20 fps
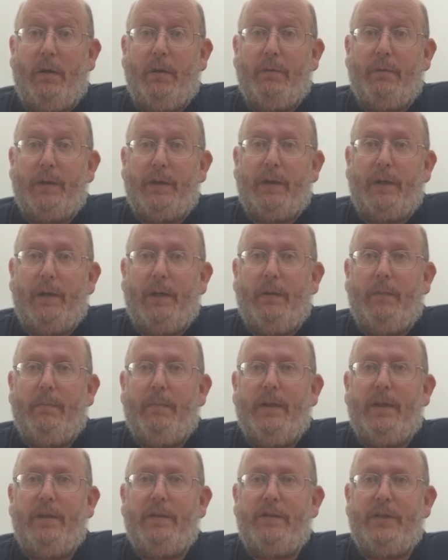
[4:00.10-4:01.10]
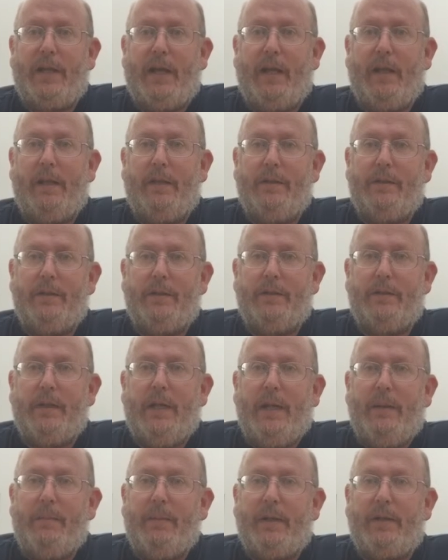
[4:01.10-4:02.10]
overcome challenges.
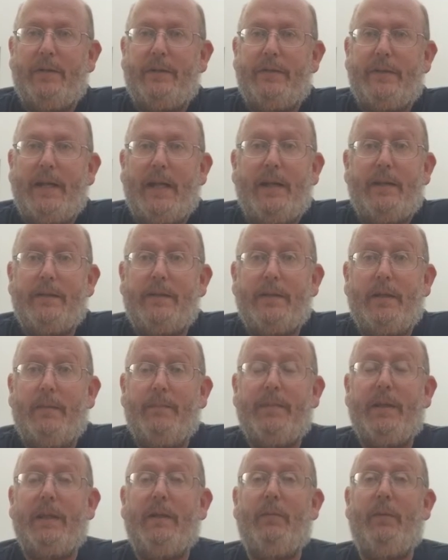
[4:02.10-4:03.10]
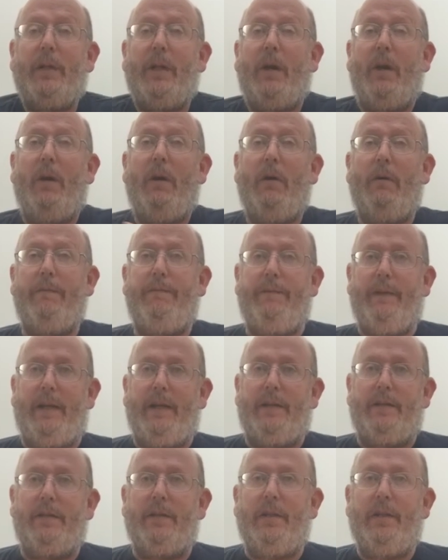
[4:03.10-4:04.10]
Because that's something we all
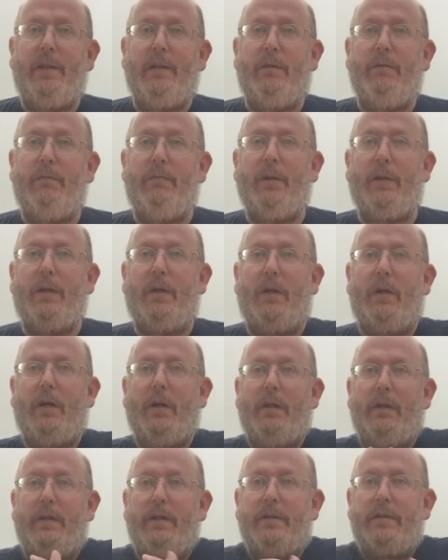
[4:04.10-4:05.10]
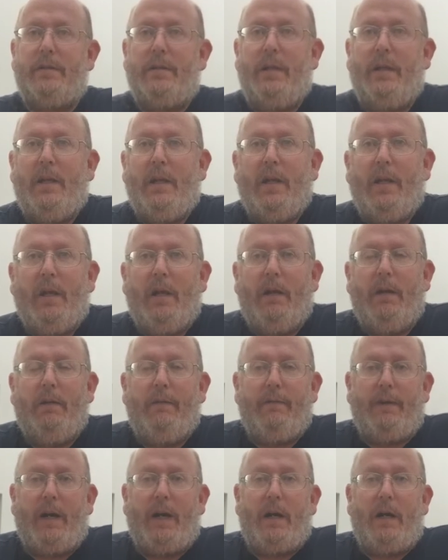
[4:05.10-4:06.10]
face, regardless
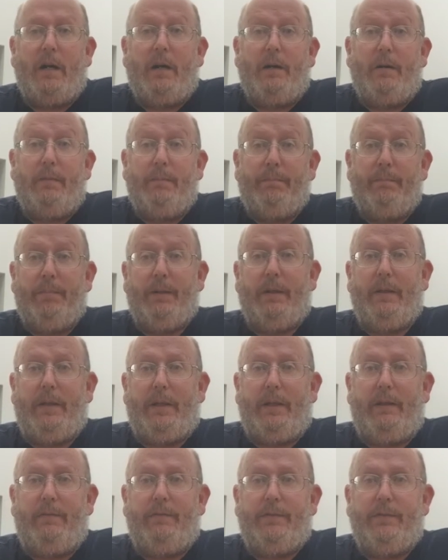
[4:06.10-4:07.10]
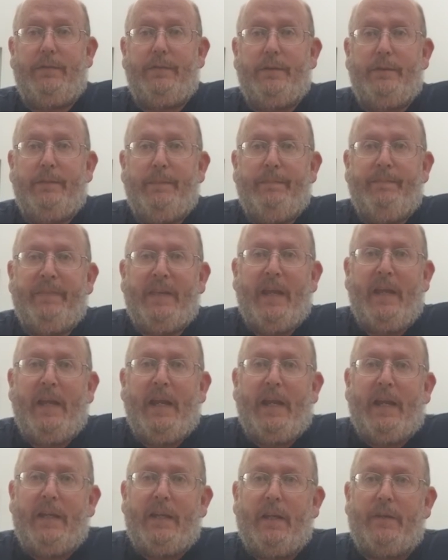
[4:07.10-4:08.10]
of our beliefs.
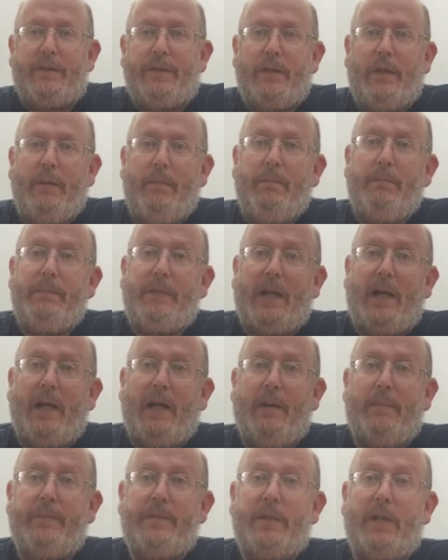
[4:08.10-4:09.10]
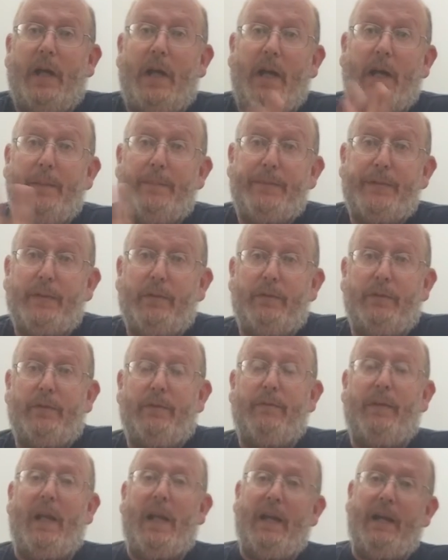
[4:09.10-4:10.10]
Now, sometimes the obstacles
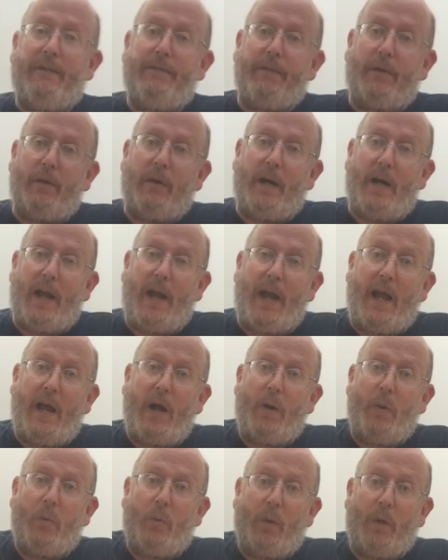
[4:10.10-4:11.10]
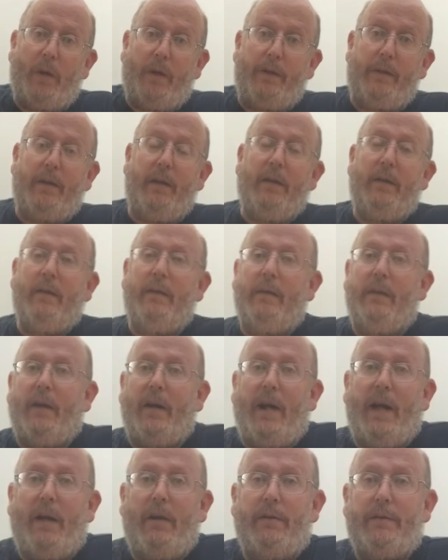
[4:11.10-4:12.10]
of life are outward.
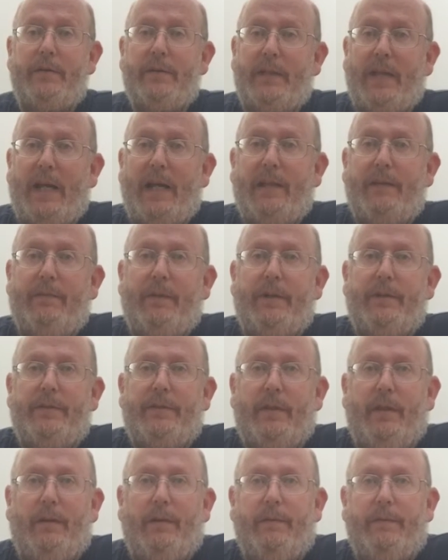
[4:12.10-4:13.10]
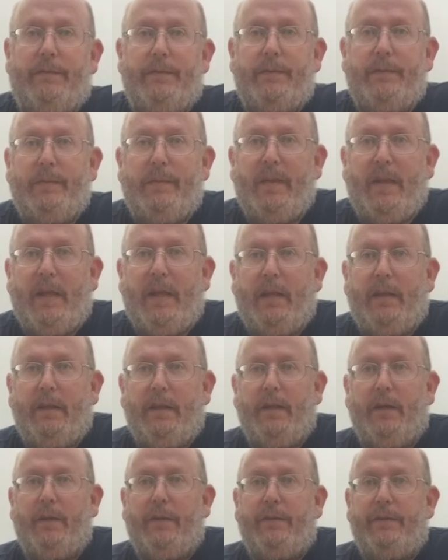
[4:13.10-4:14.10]
They're outside of ourselves.
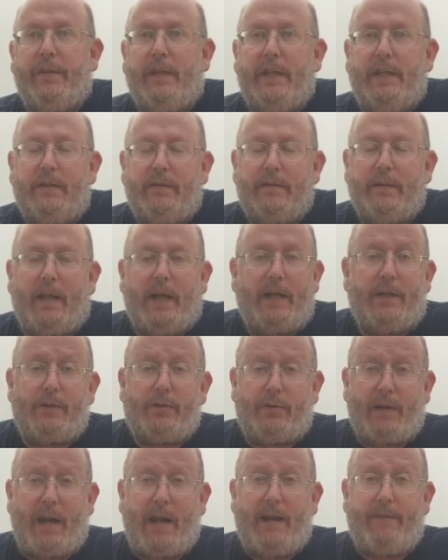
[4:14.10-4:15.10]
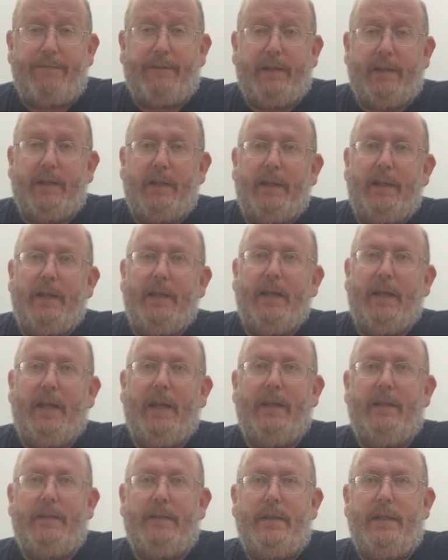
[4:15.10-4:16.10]
They are things like traffic
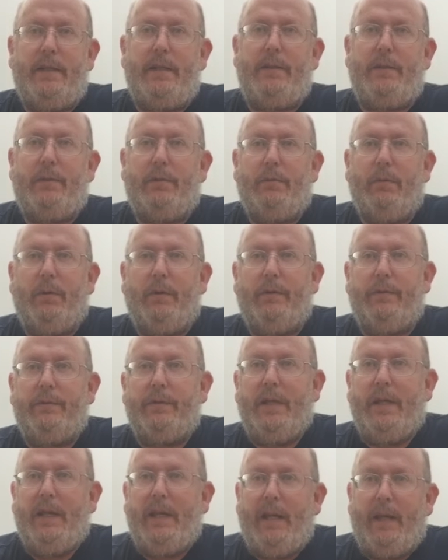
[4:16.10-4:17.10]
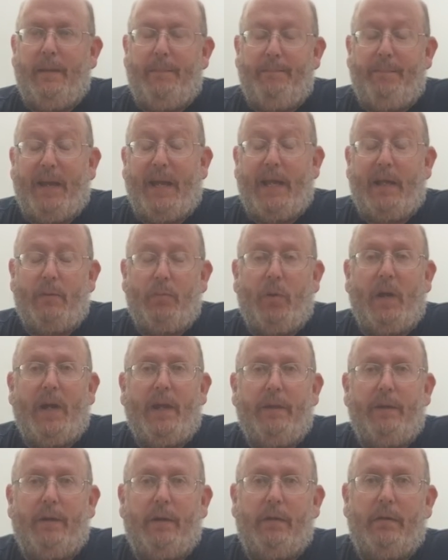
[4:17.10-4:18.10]
and detours and bad
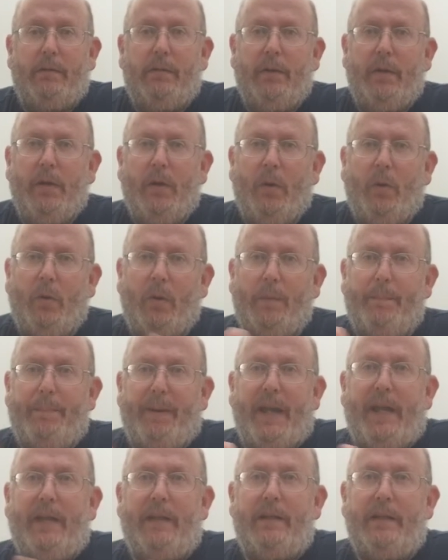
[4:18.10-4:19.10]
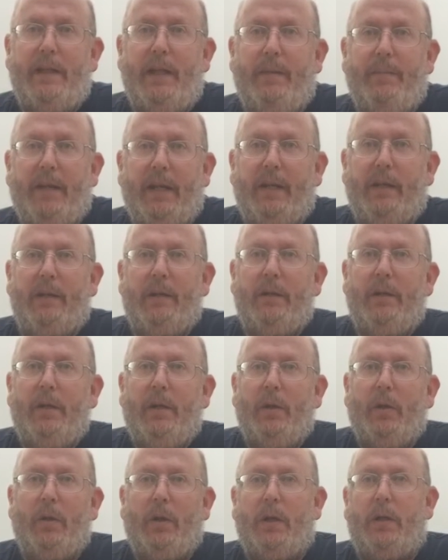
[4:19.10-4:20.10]
weather or a pandemic
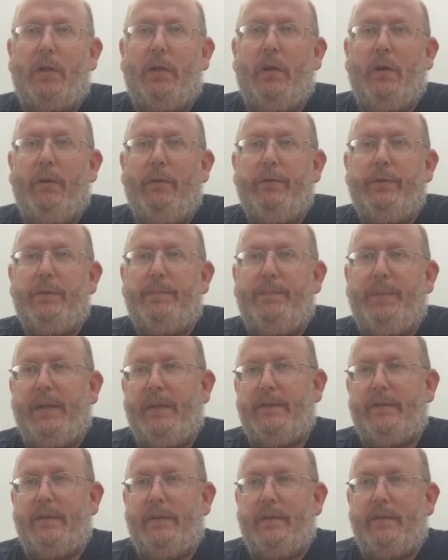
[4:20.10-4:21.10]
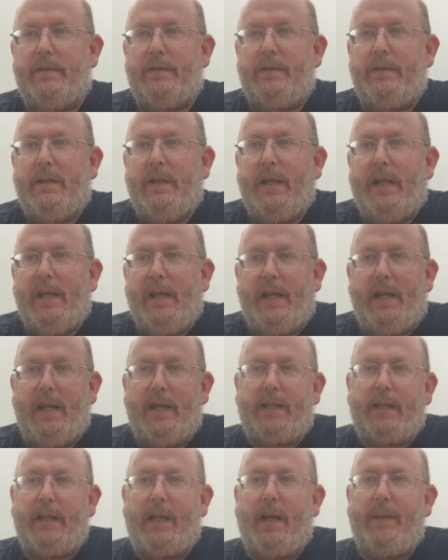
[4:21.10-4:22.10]
or a closed business, an
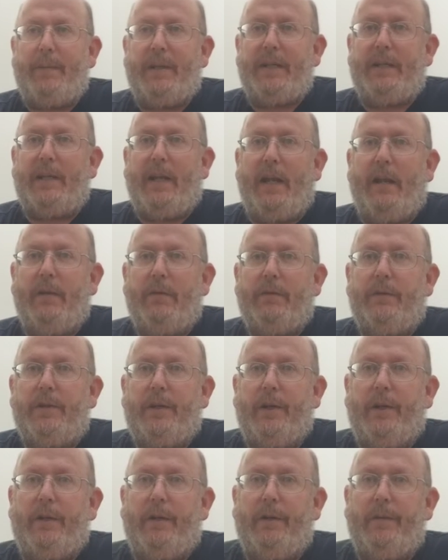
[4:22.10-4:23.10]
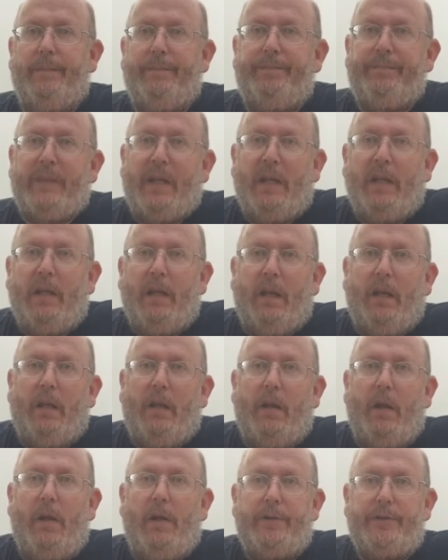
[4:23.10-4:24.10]
economic downturn, a
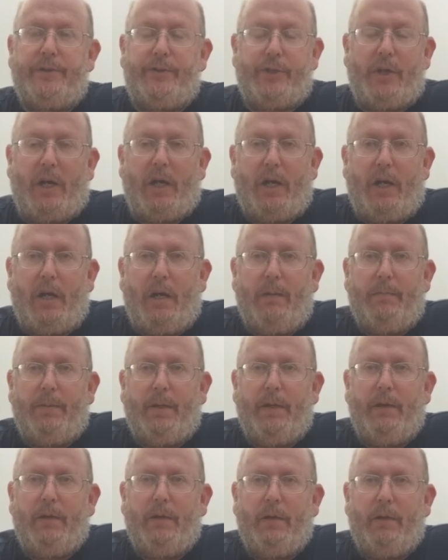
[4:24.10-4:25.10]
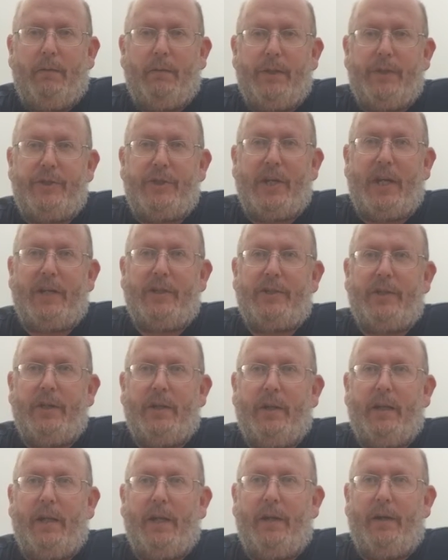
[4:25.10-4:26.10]
lost job, a
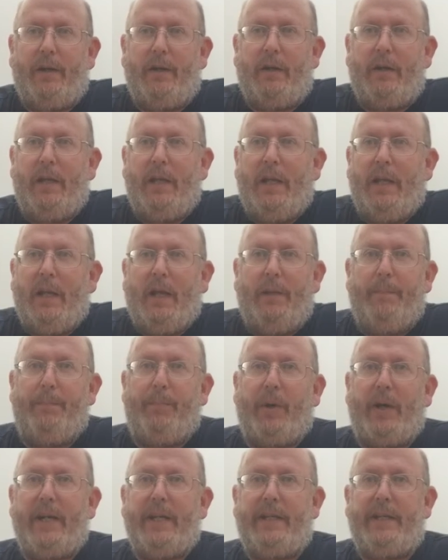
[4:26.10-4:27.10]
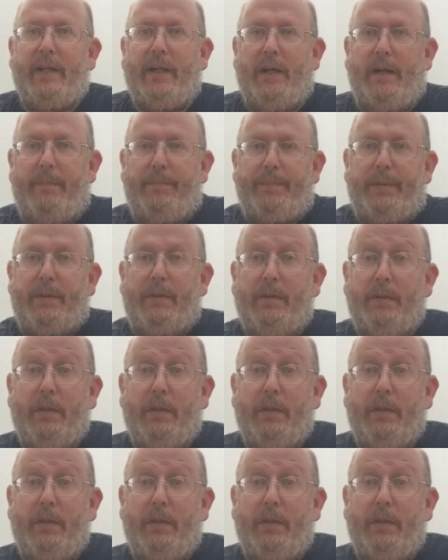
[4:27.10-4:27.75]
rejection letter, a breakup,